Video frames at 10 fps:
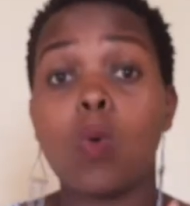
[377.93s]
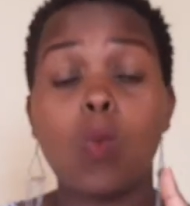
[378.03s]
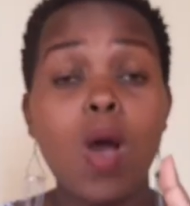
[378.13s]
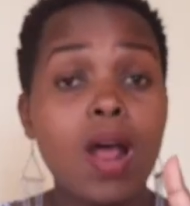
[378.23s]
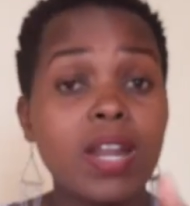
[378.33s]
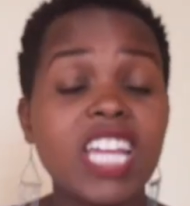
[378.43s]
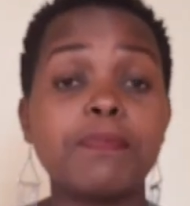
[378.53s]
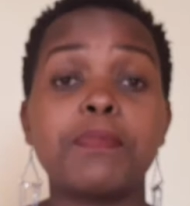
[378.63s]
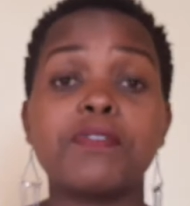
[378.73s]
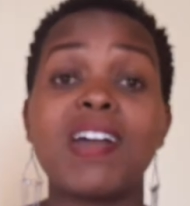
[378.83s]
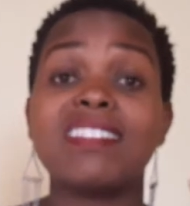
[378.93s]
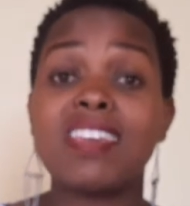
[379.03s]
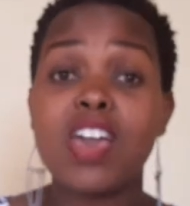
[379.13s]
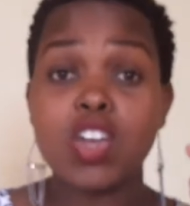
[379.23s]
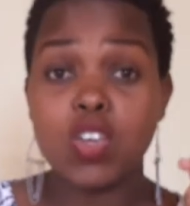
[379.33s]
One, it provides
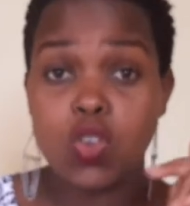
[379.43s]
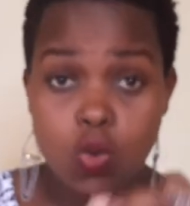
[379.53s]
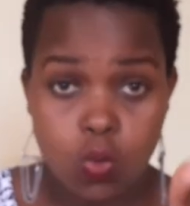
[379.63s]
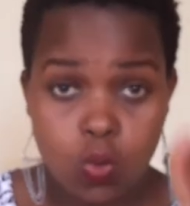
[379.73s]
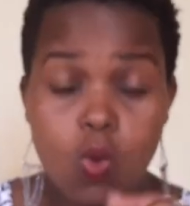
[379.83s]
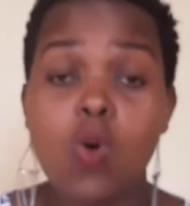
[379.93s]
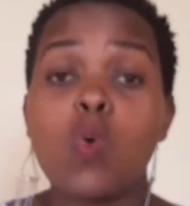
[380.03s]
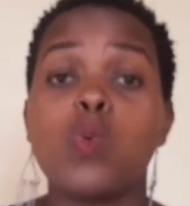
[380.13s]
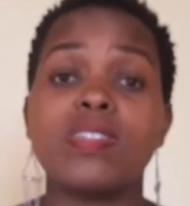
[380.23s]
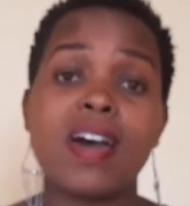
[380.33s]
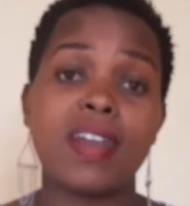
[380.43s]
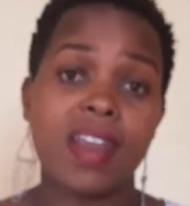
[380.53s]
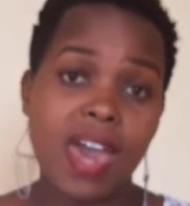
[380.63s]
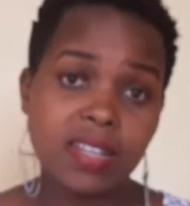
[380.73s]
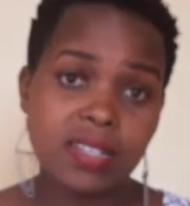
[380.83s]
you with the
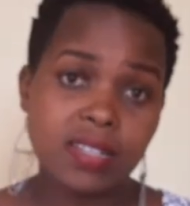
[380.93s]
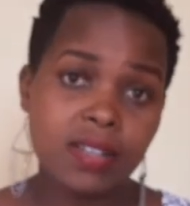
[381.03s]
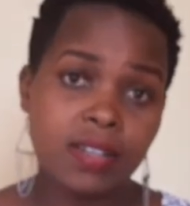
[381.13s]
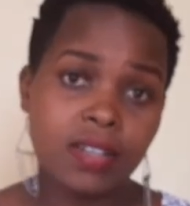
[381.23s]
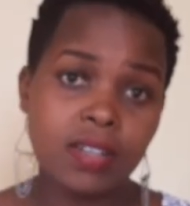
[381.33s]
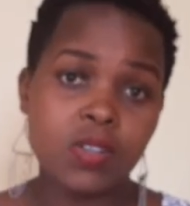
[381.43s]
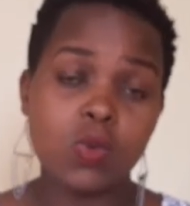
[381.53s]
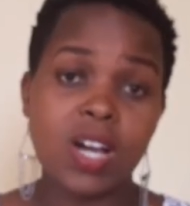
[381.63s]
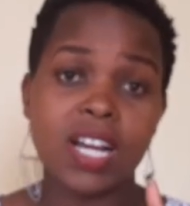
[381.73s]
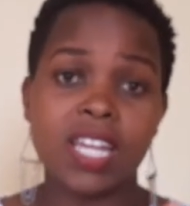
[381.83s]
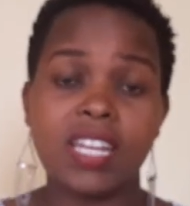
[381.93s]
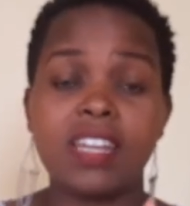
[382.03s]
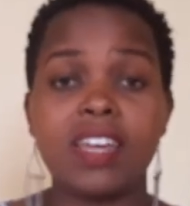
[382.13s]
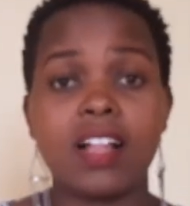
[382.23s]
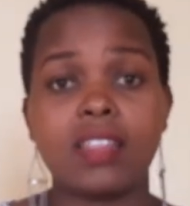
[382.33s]
right to a clean
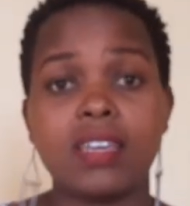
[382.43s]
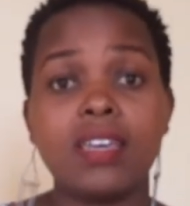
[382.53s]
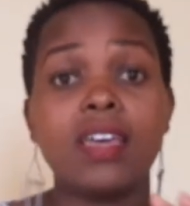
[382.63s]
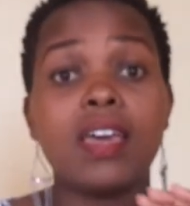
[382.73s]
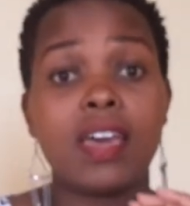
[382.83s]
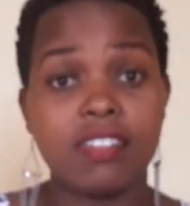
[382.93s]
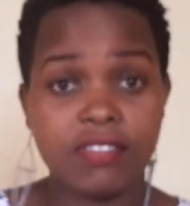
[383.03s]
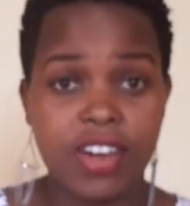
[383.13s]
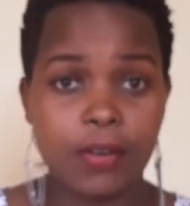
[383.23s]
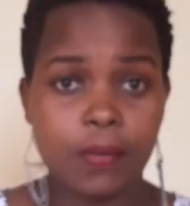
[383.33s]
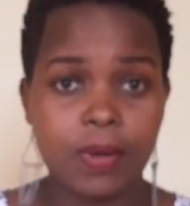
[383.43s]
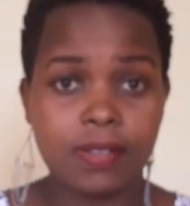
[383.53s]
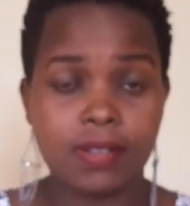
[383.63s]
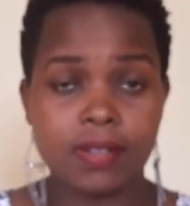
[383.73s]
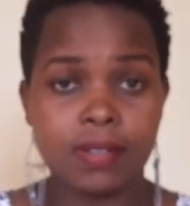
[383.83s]
and healthy environment.